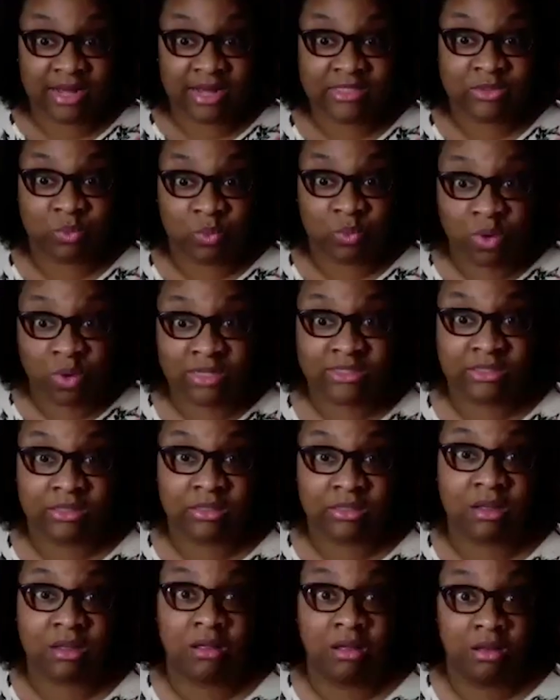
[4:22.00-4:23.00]
that's
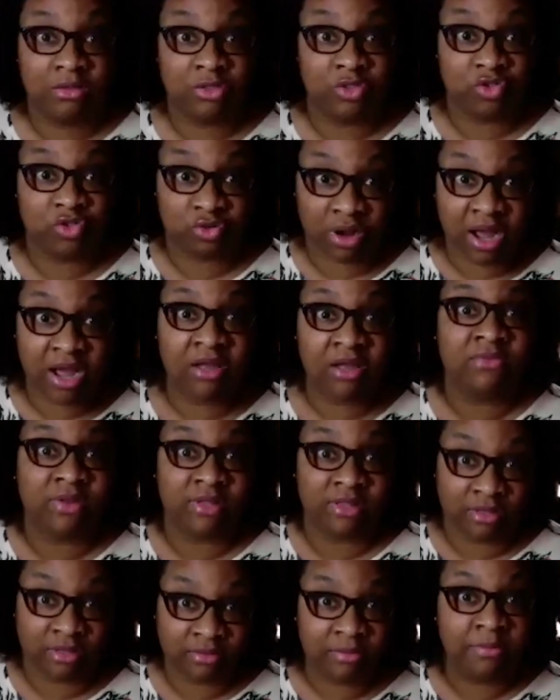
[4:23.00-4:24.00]
what's
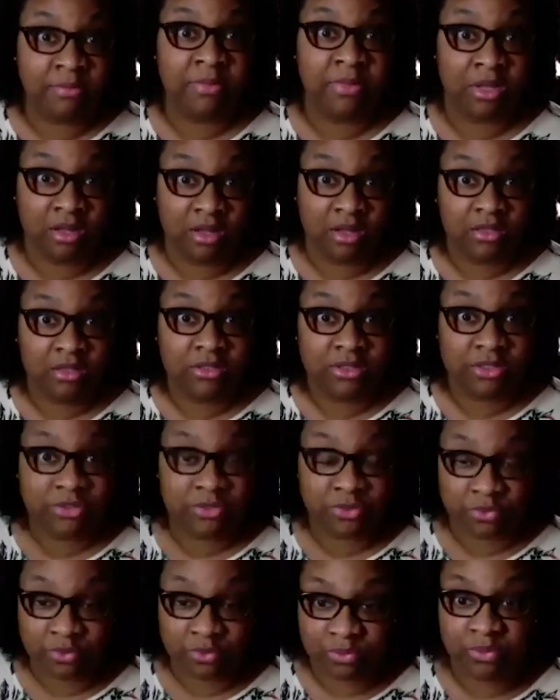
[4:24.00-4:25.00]
driving them
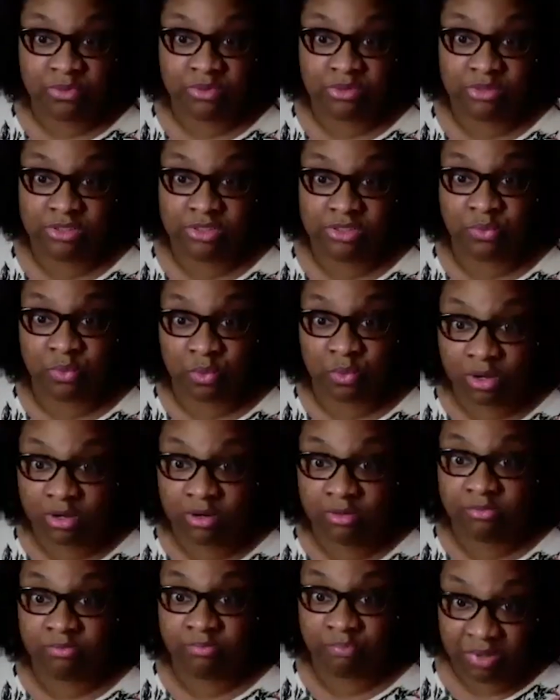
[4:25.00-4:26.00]
to, to want
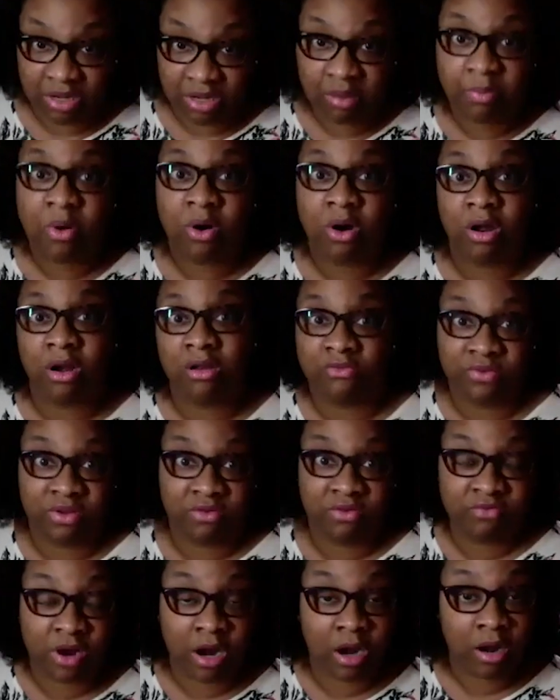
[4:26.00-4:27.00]
to be a part of
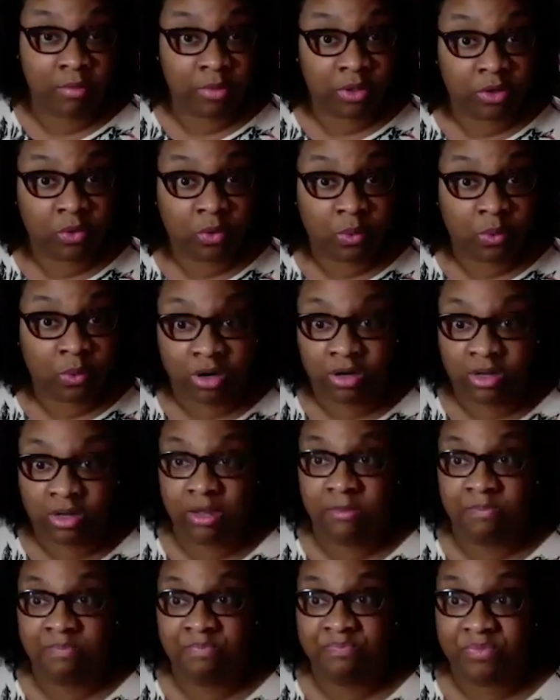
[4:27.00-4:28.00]
environmental work
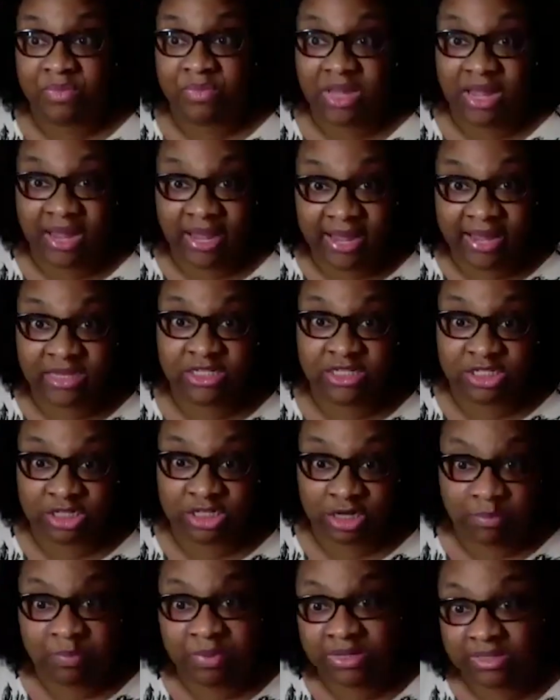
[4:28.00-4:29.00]
and
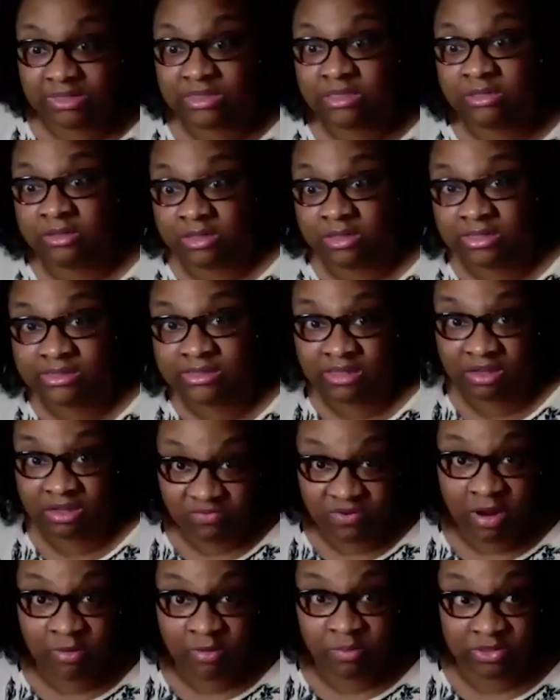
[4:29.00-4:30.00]
jump into these
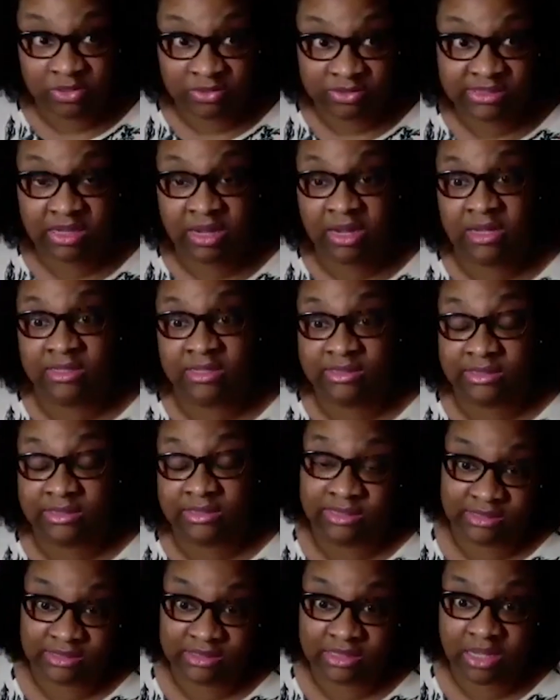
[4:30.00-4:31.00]
environmental
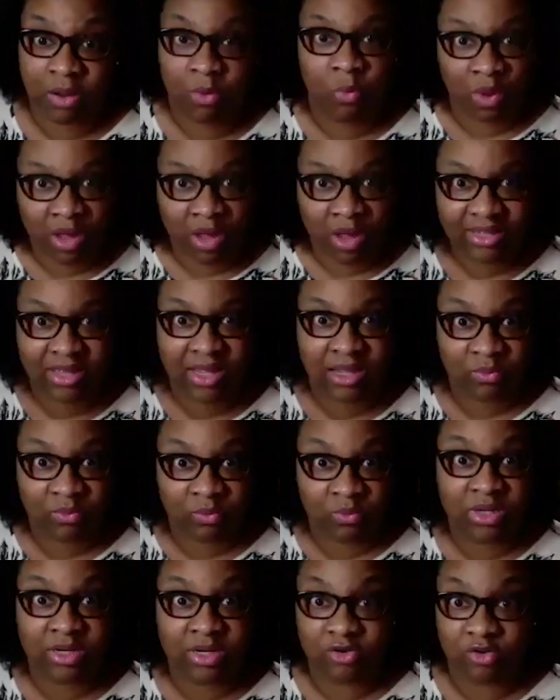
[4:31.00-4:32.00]
sciences and say, what
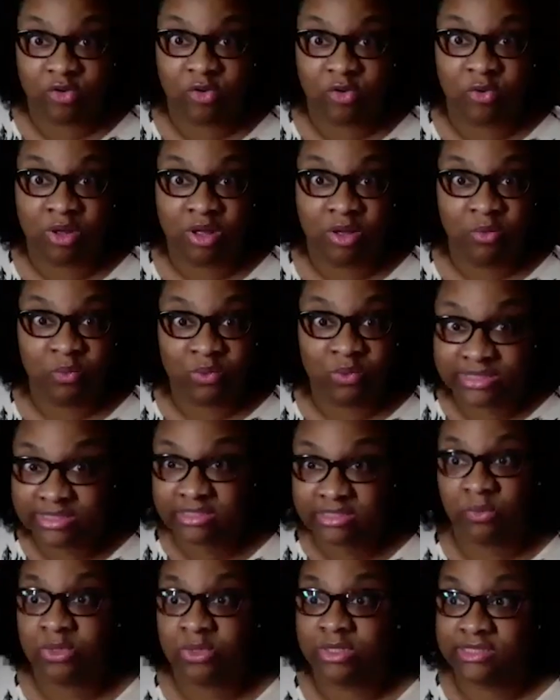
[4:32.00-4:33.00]
can we do? We,
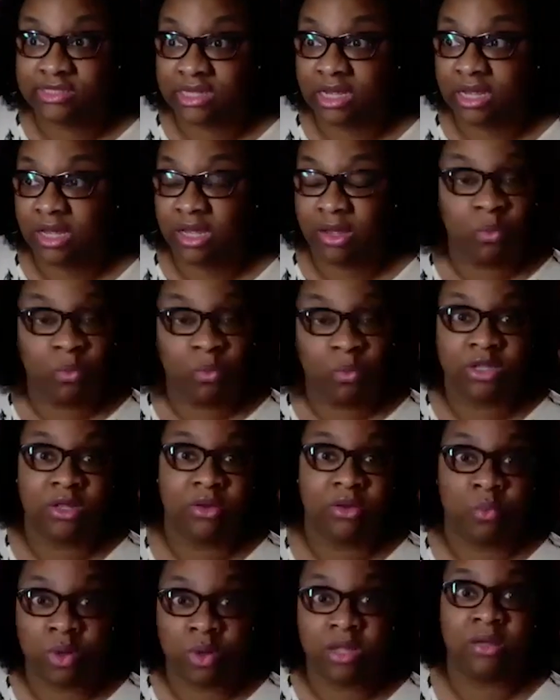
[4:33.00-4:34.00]
we're seeing it. What, do,
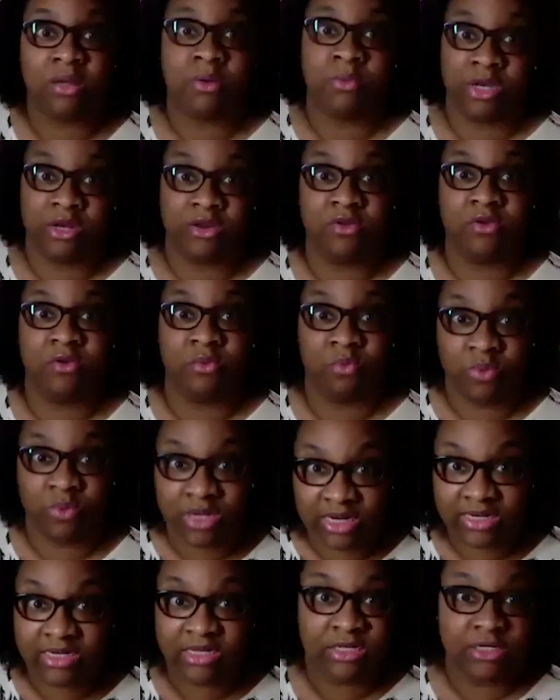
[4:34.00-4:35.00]
what can we do?
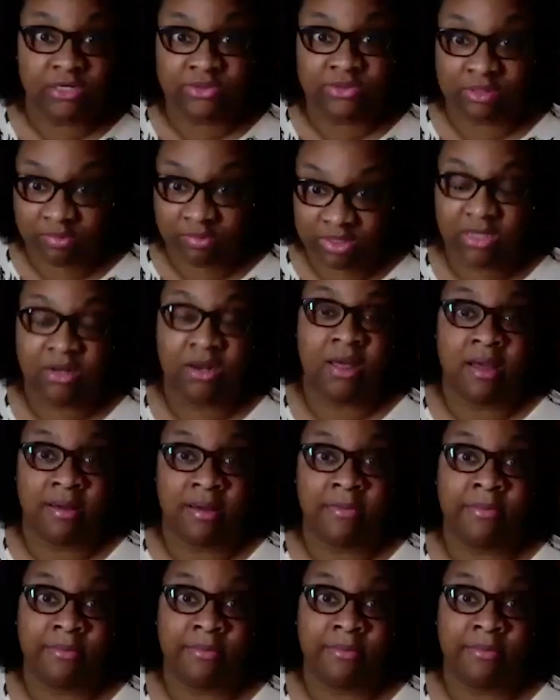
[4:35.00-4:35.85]
We need to do something now.